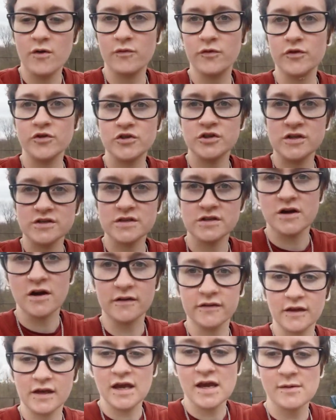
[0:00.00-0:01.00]
hopefully she doesn't
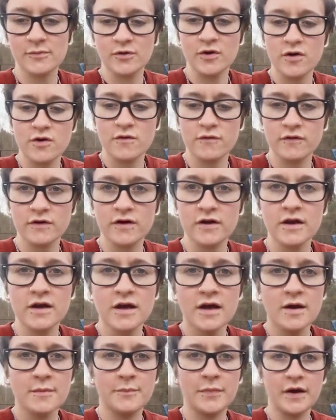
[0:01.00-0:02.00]
knock the camera over.
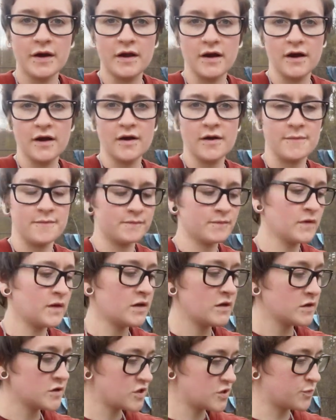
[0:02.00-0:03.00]
But um,
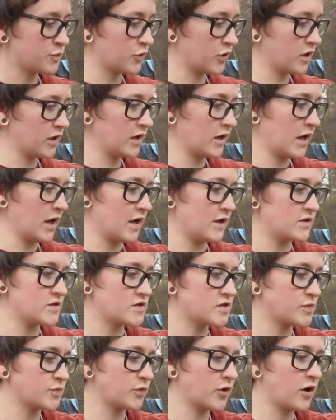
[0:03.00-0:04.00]
spring has
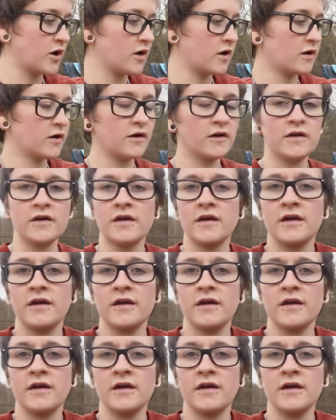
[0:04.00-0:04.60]
sprung.